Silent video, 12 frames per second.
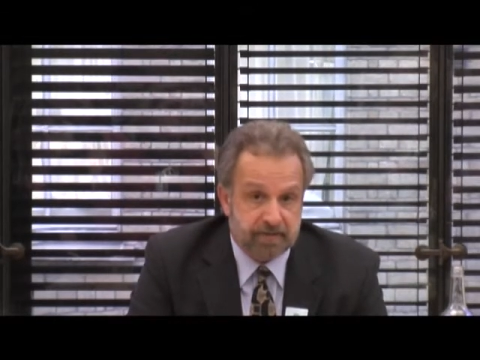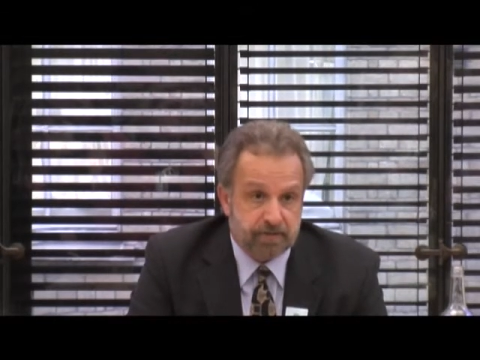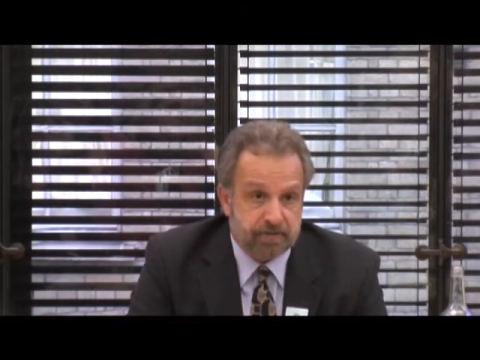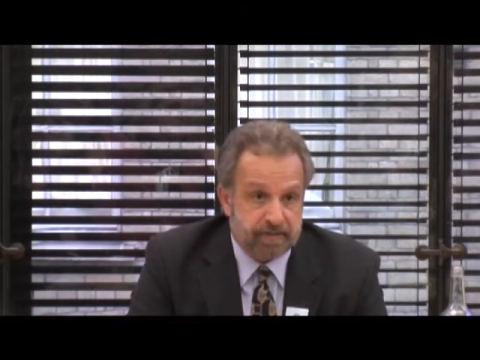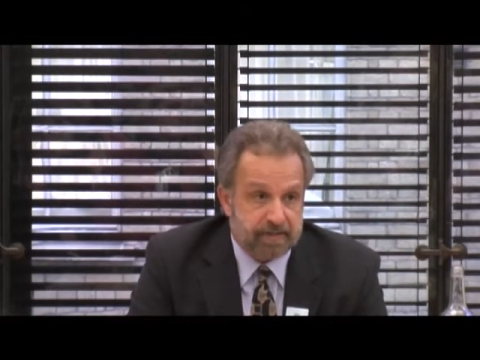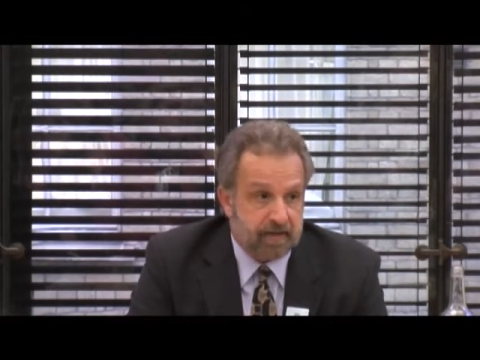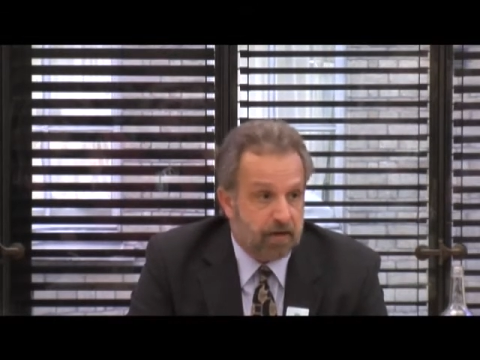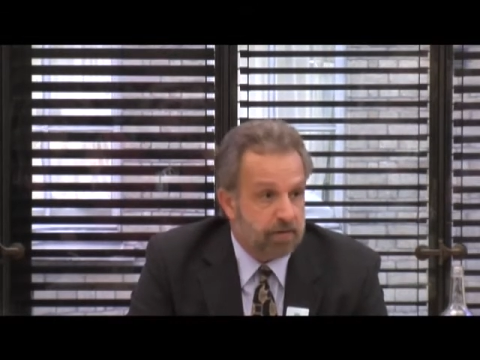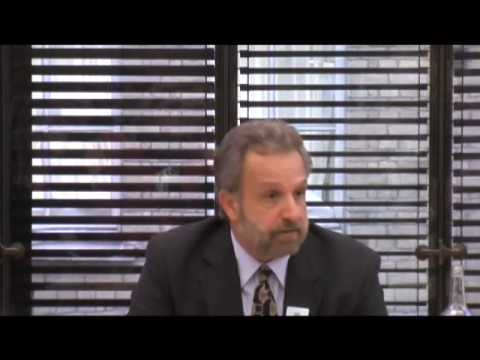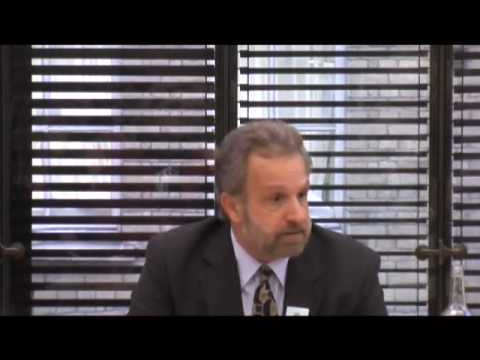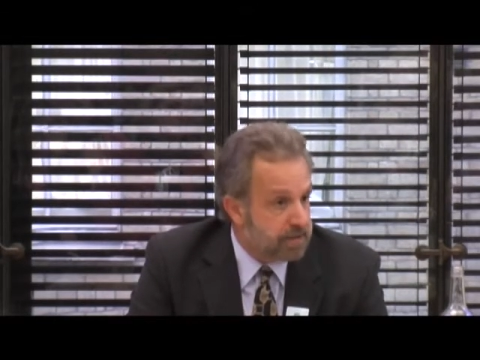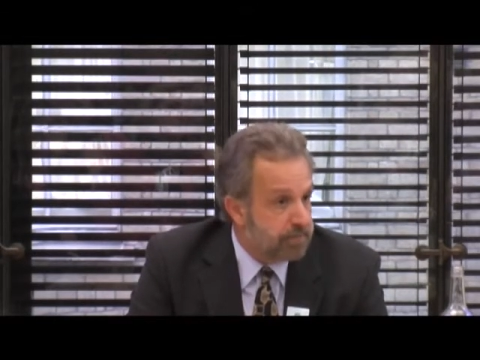So that
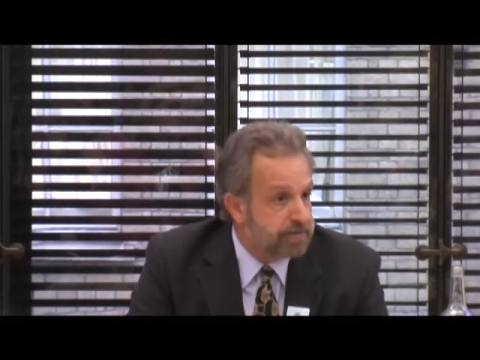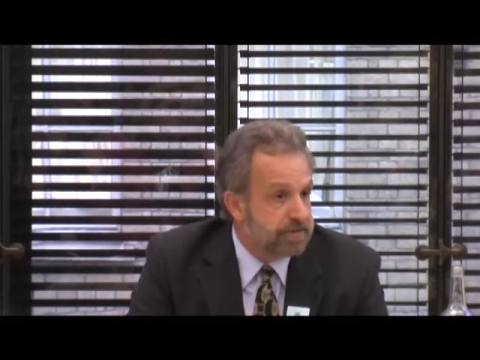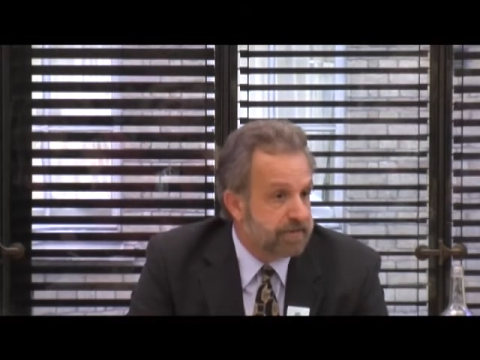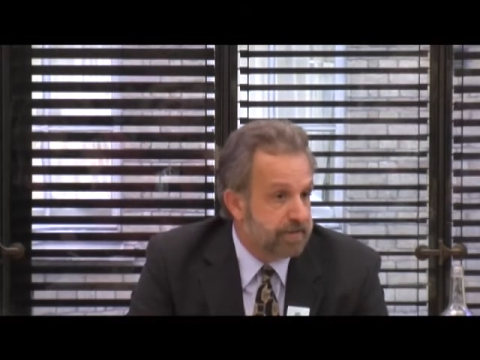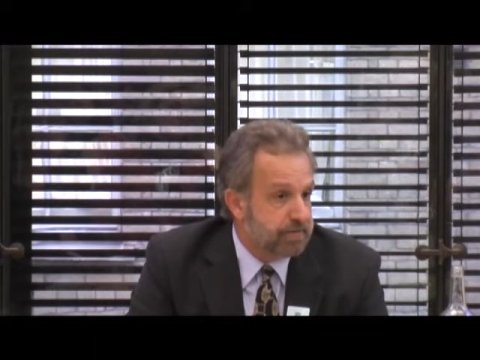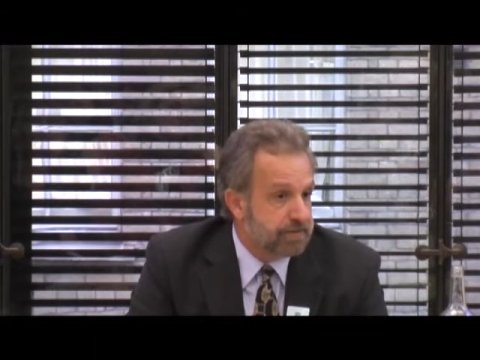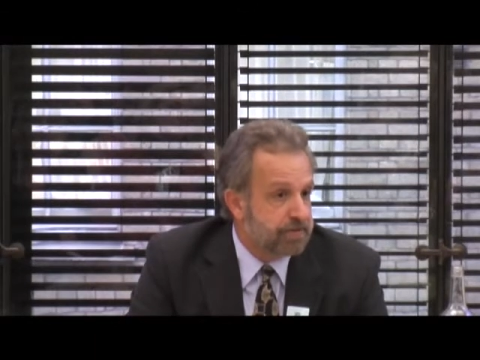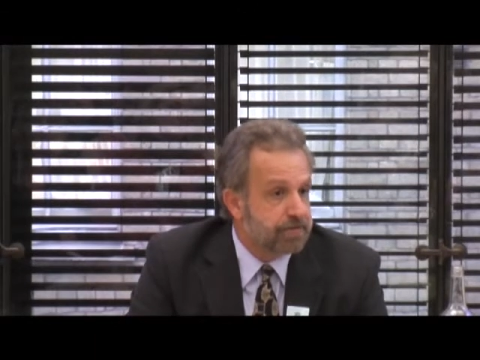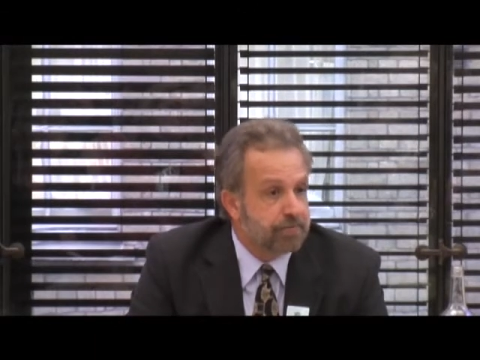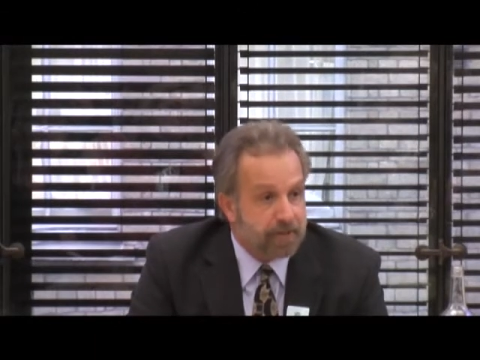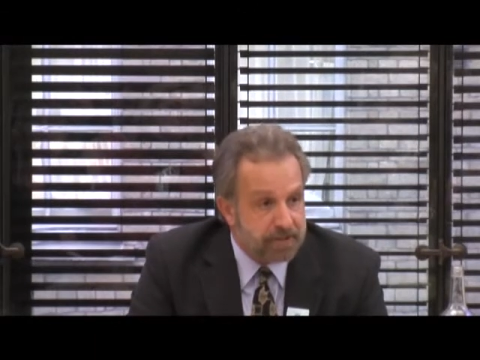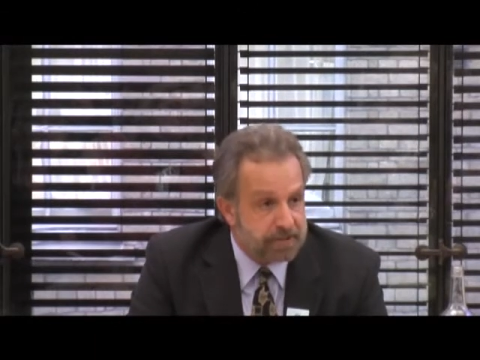our assumption there is that
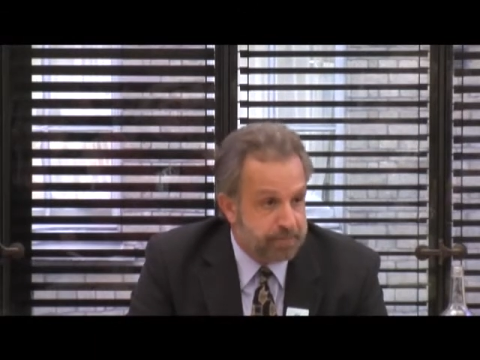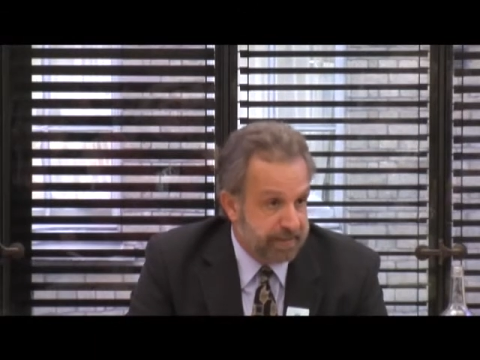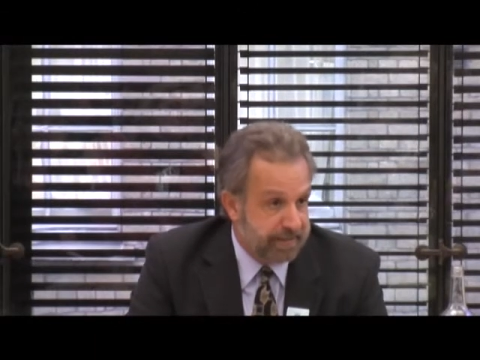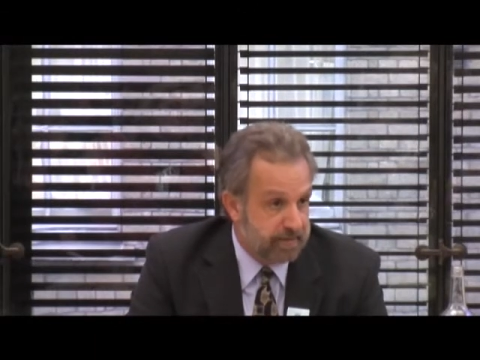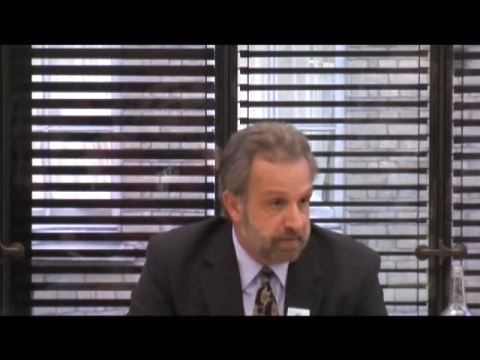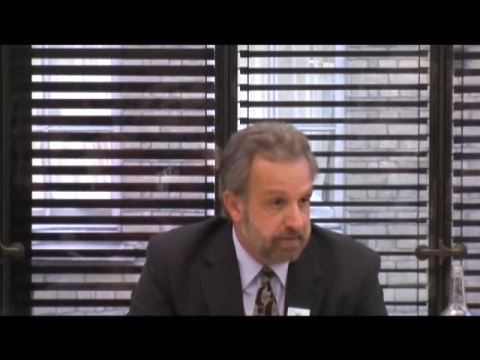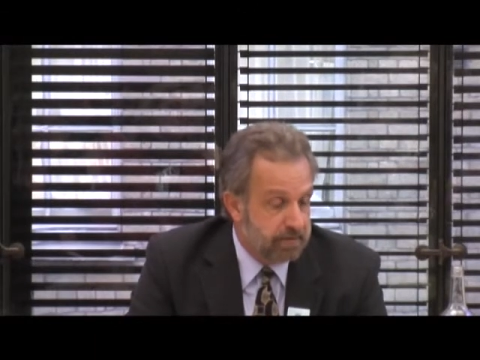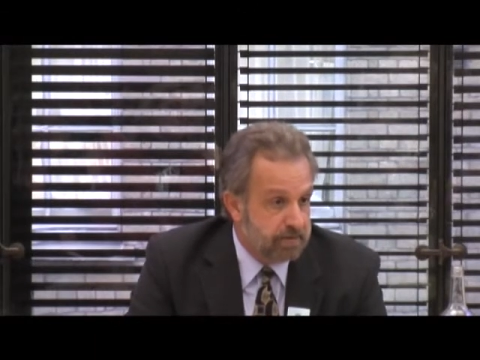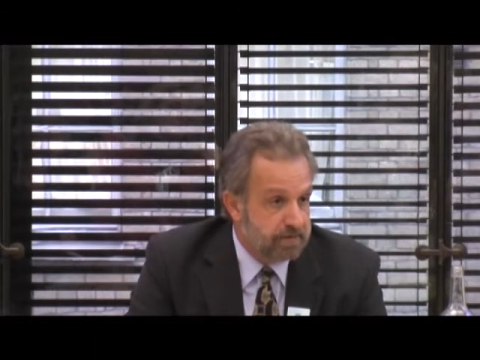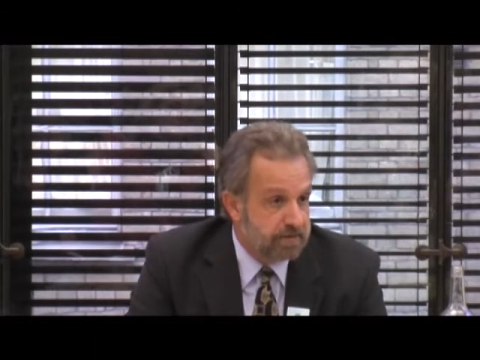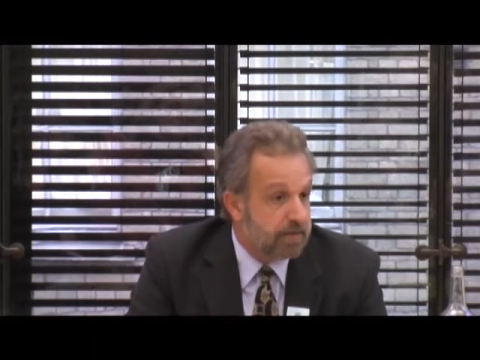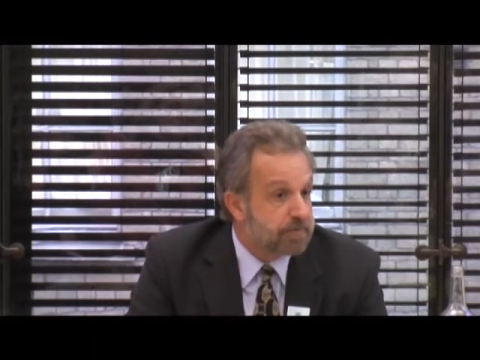there must be
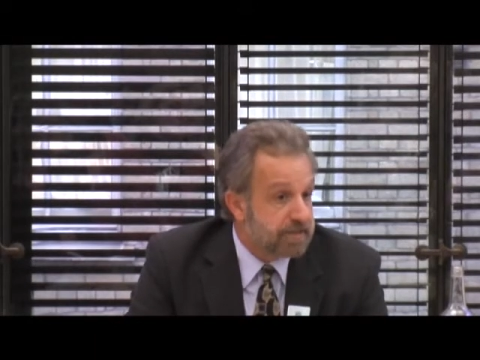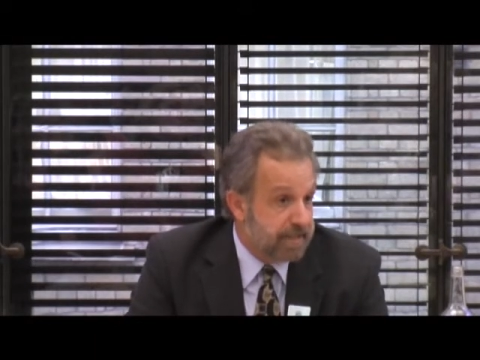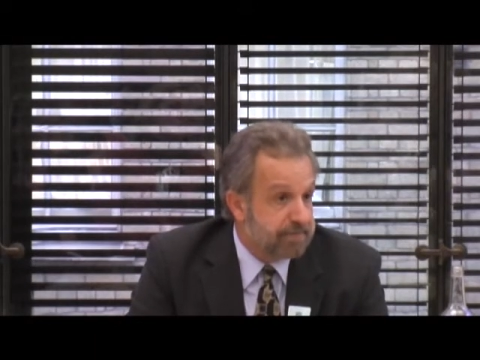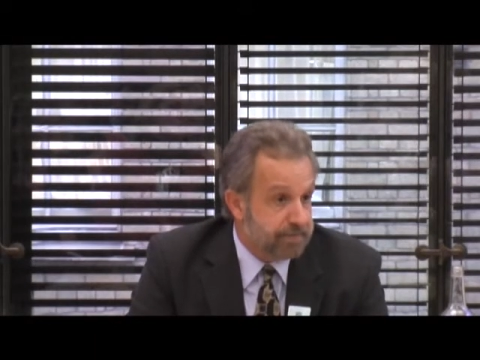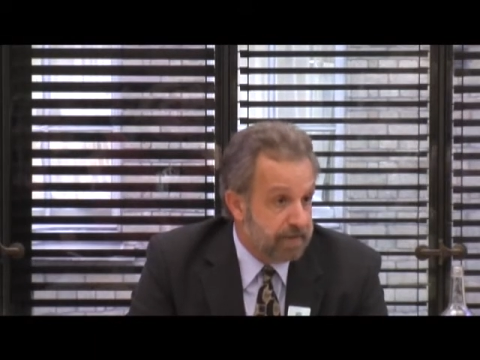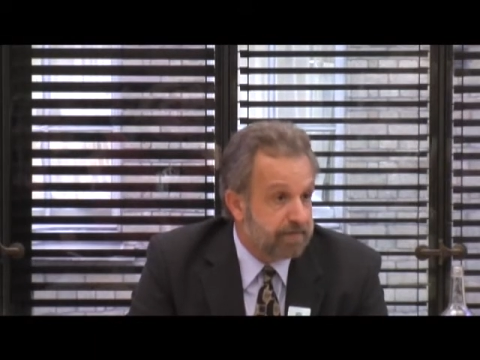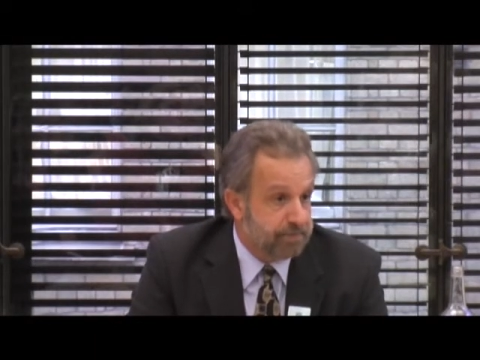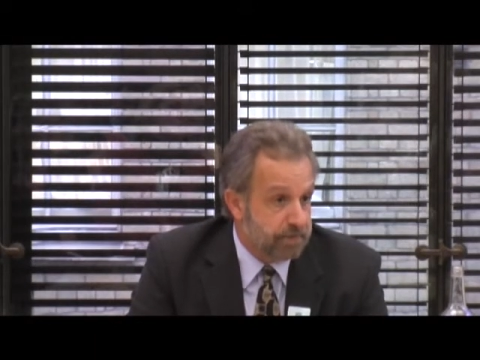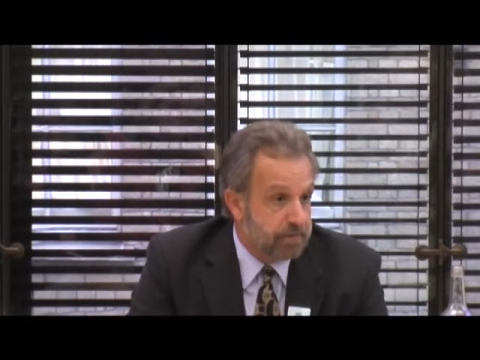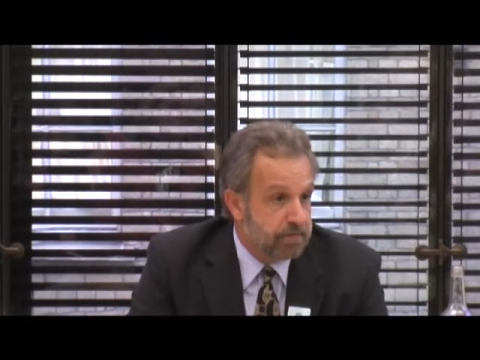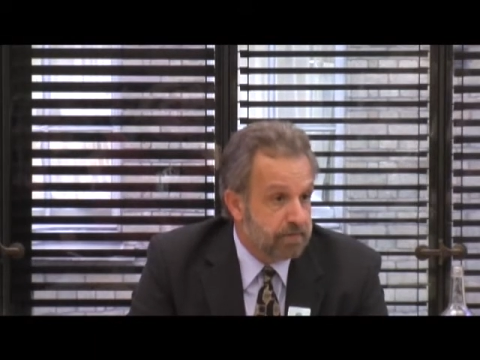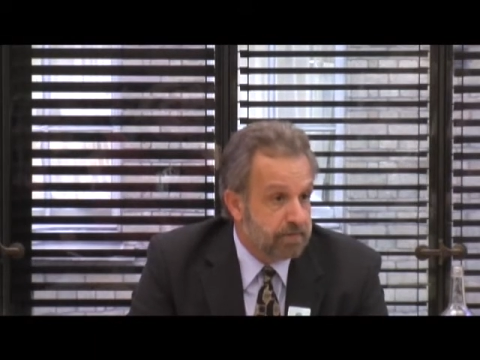some safe level